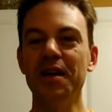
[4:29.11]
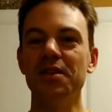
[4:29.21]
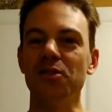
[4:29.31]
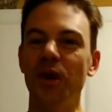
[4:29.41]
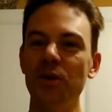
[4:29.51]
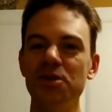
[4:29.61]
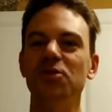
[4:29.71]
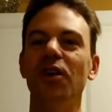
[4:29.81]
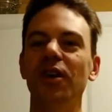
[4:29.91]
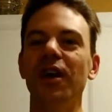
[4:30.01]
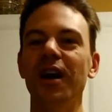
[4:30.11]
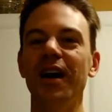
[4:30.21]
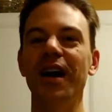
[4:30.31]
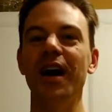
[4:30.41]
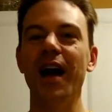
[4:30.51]
So I wish you all
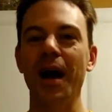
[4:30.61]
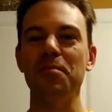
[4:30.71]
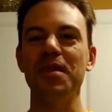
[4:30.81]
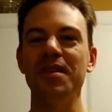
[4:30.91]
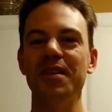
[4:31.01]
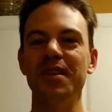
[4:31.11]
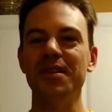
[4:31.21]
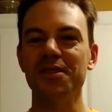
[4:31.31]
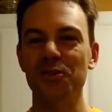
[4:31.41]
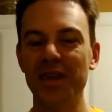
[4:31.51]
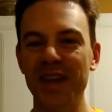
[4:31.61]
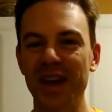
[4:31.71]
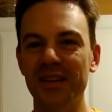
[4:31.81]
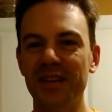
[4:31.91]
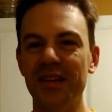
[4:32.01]
a happy Easter
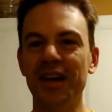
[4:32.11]
weekend.